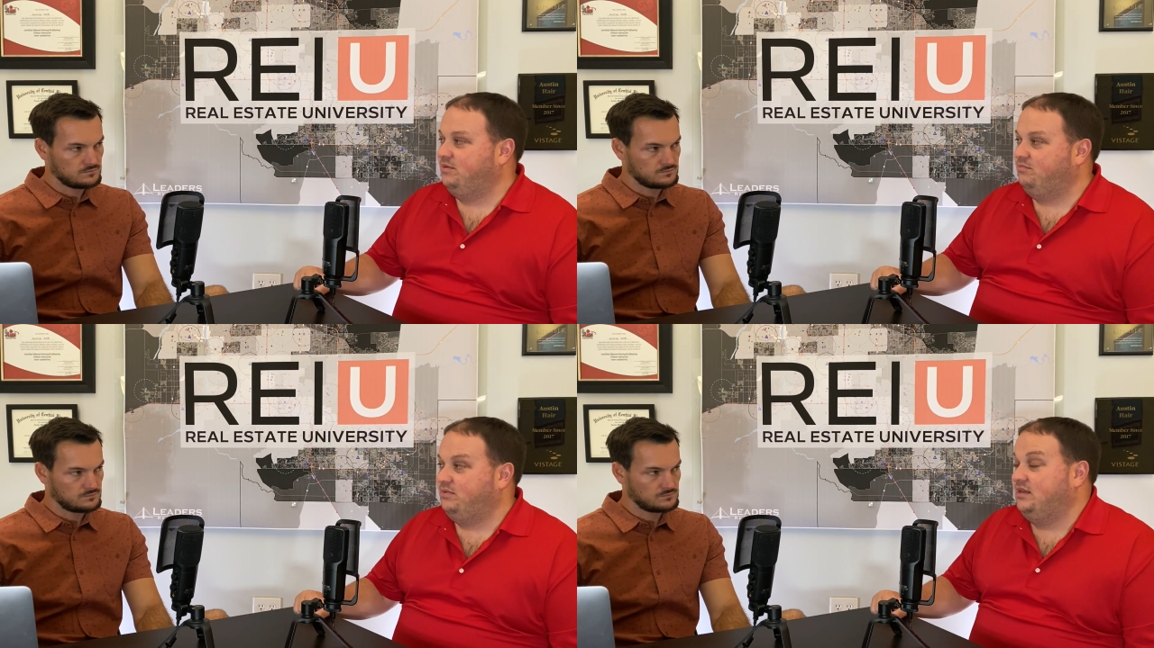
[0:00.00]

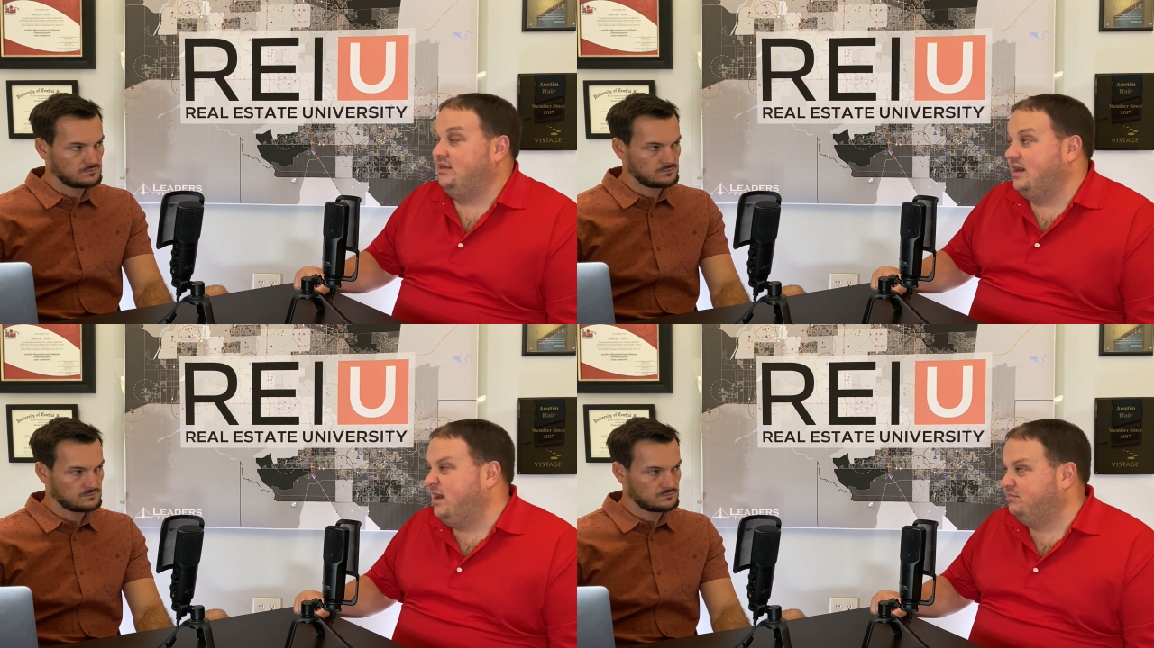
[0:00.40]

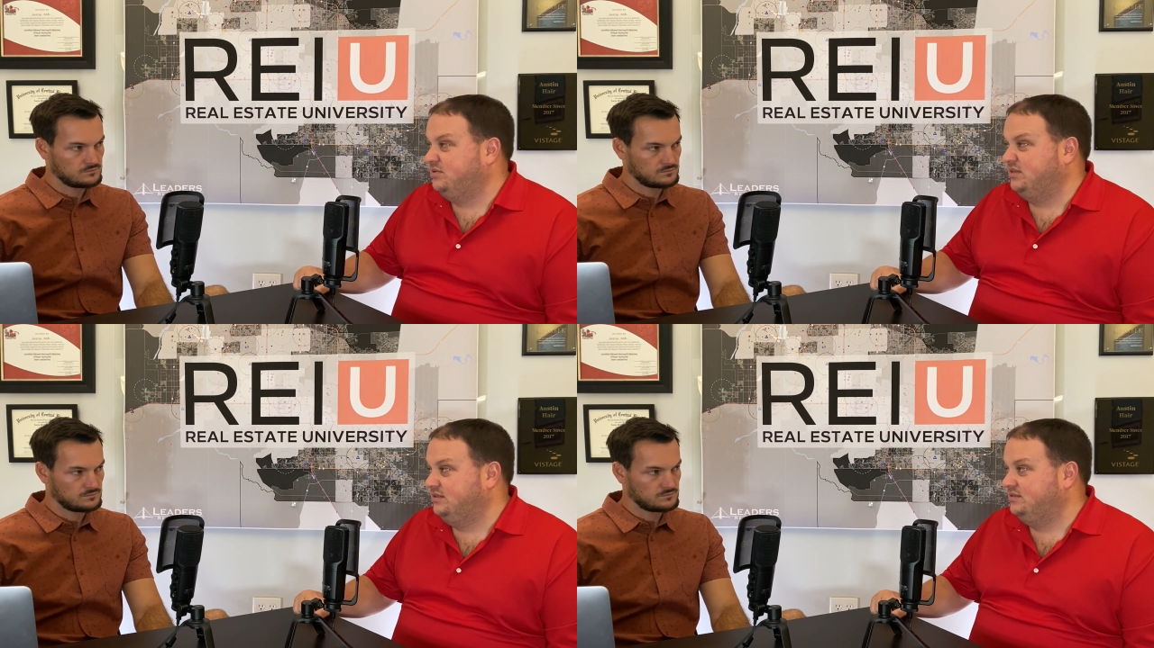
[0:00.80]
Speaker 1: B
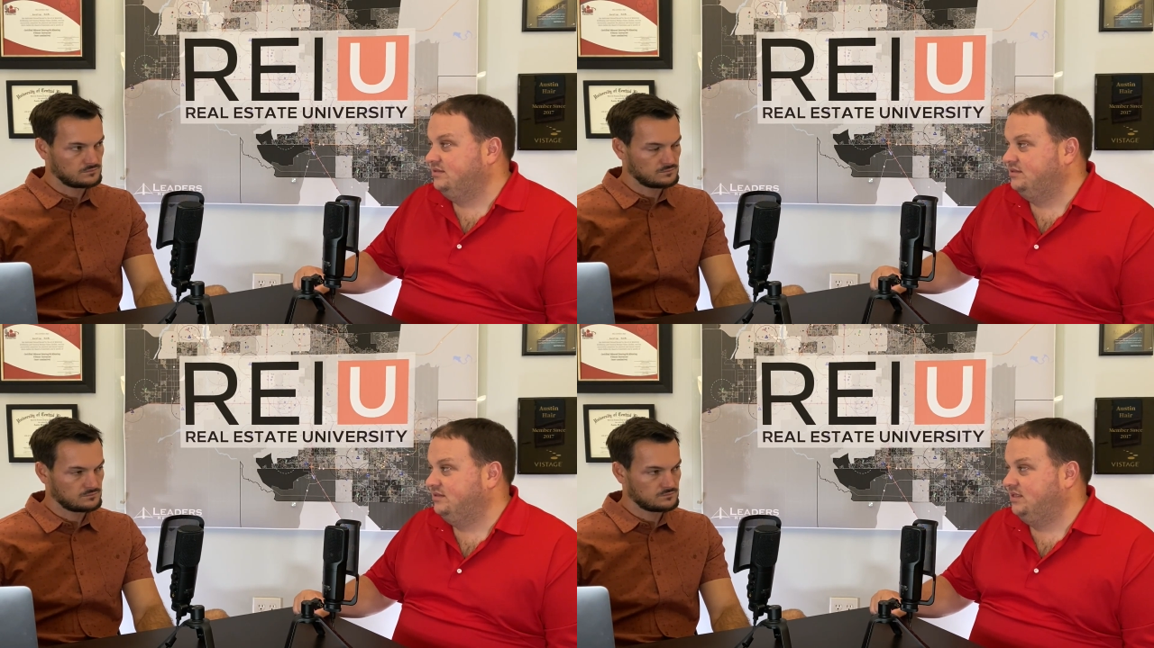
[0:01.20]
option
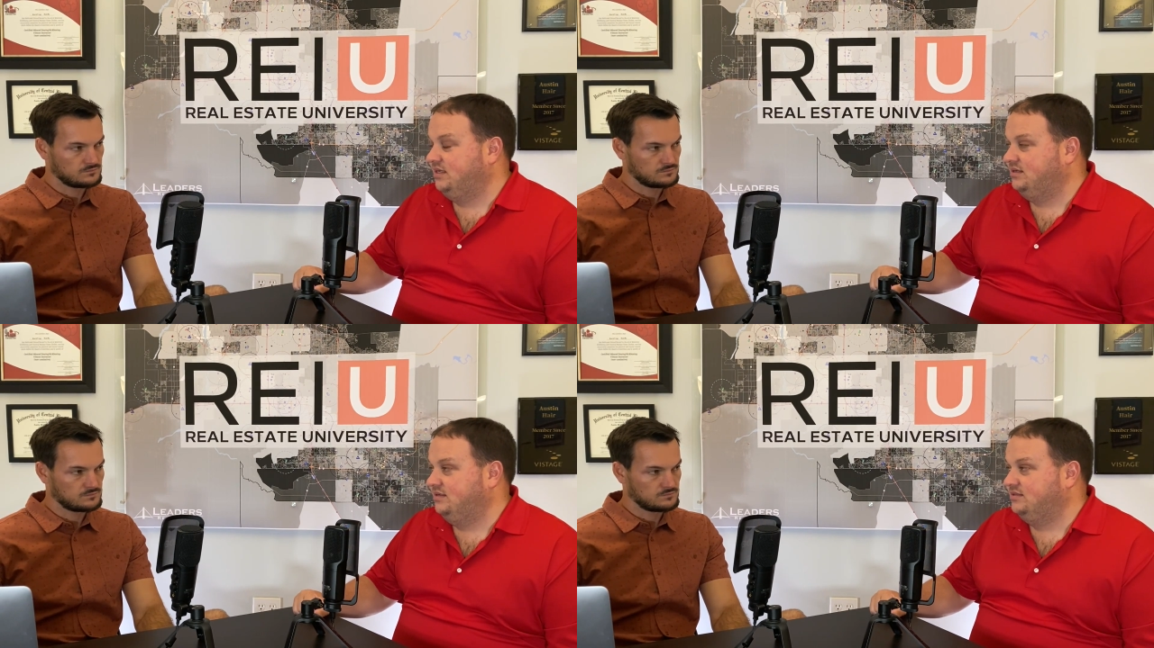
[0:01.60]

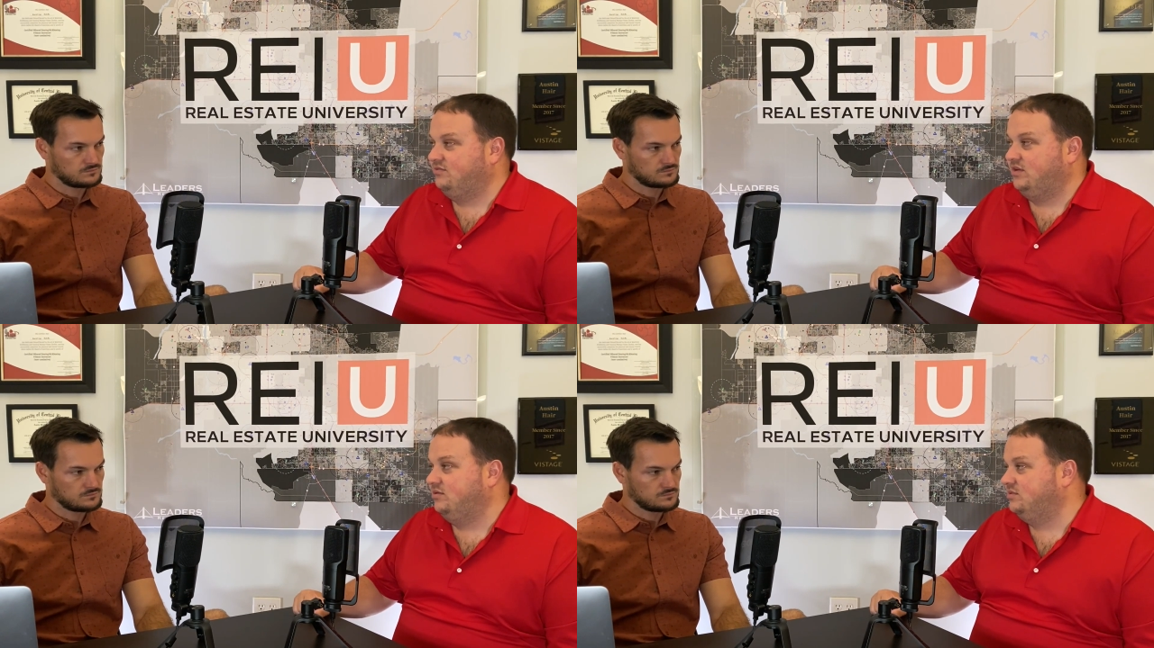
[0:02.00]
that is
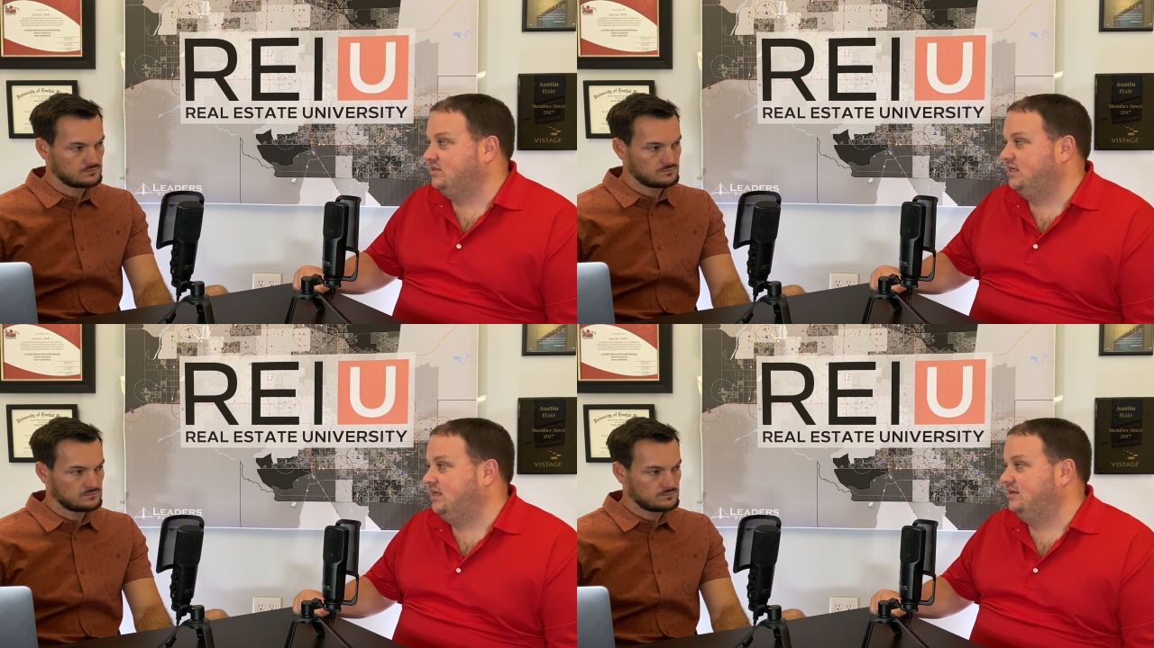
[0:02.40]
available
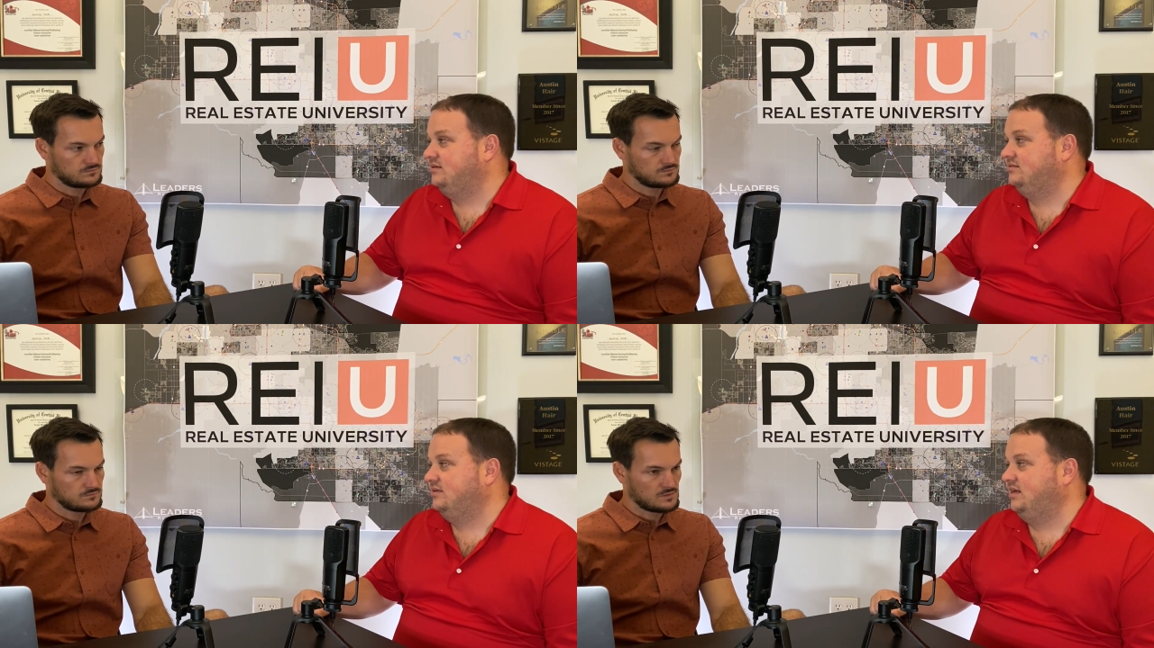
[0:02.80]
today,
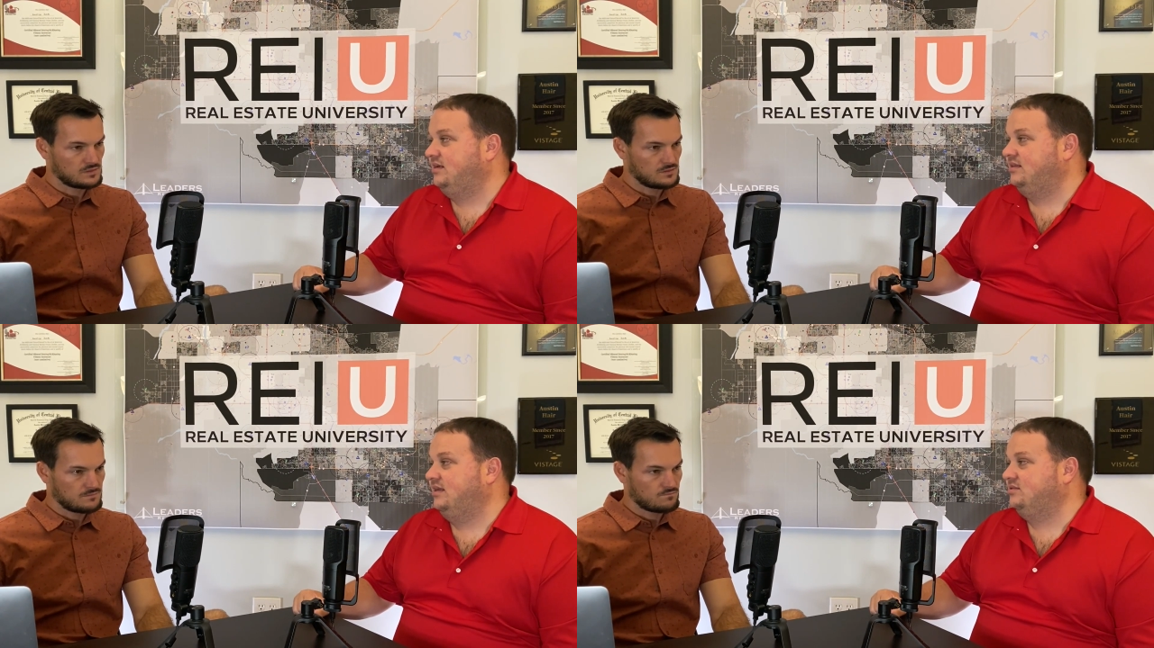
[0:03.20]

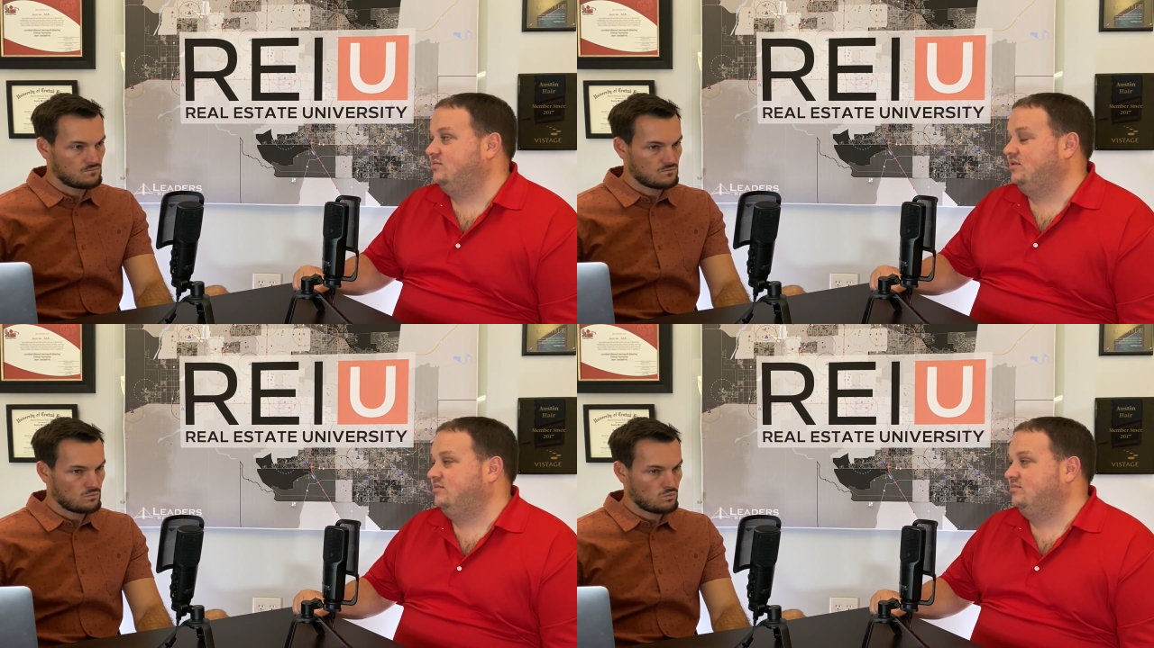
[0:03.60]
right? And
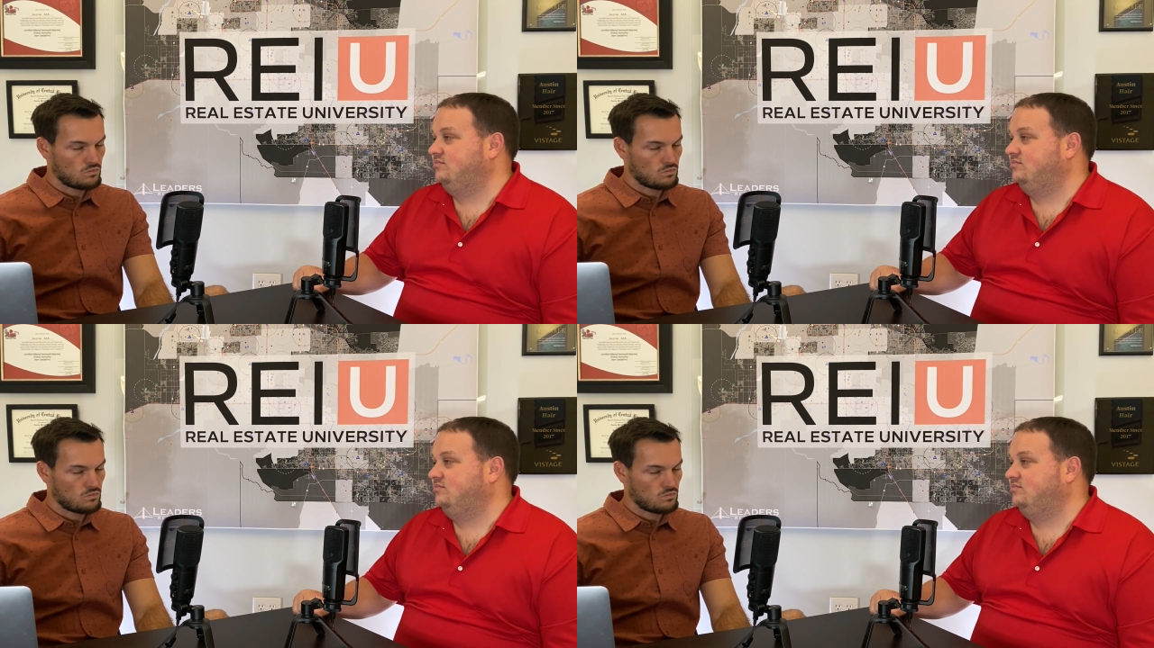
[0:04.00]
that's where